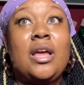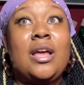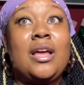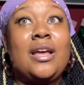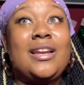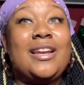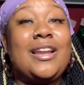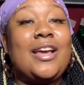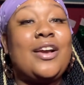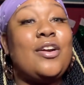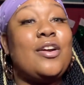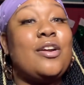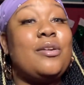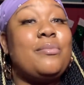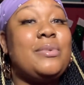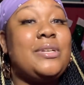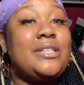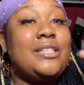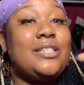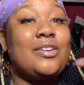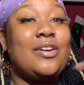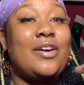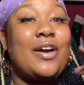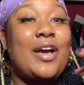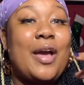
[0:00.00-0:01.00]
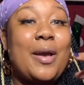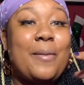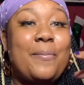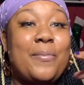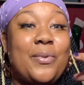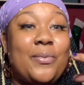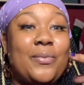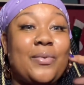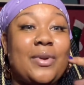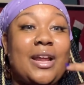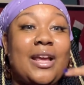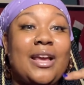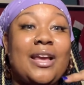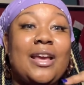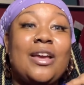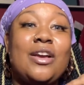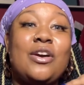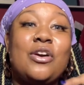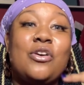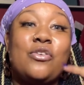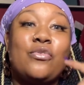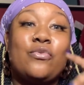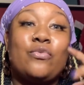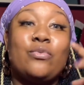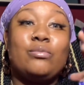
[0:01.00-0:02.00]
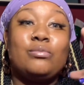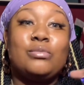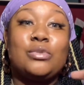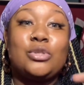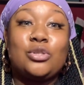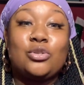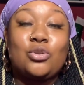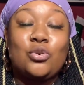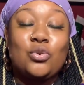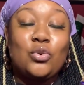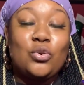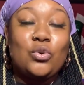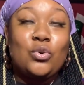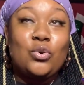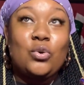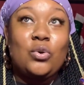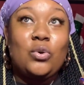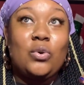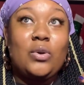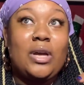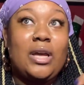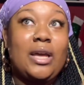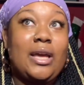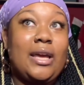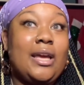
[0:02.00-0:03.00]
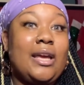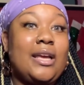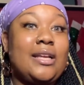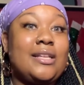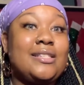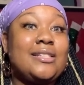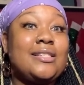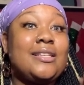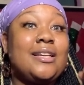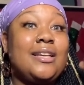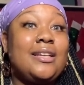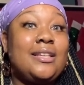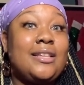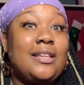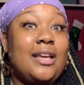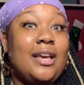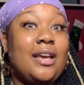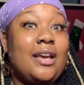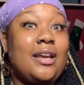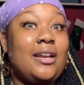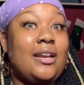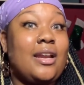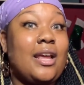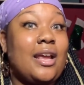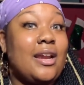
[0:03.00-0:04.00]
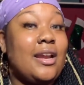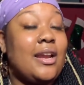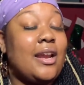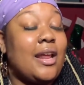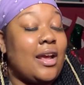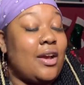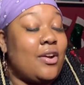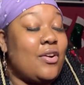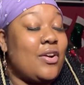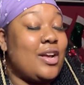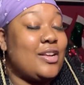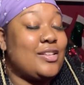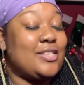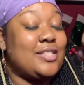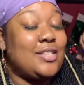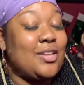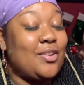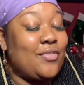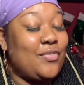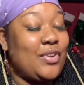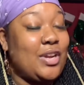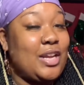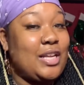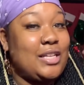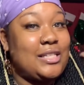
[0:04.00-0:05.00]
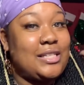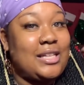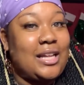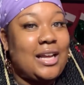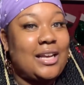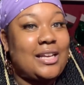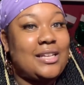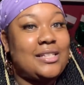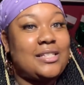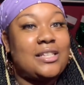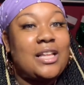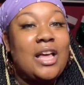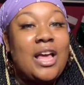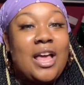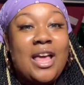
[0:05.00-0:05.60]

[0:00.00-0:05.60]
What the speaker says: They're going to be so happy when they get home from school and see that they now have stuff in their stockings.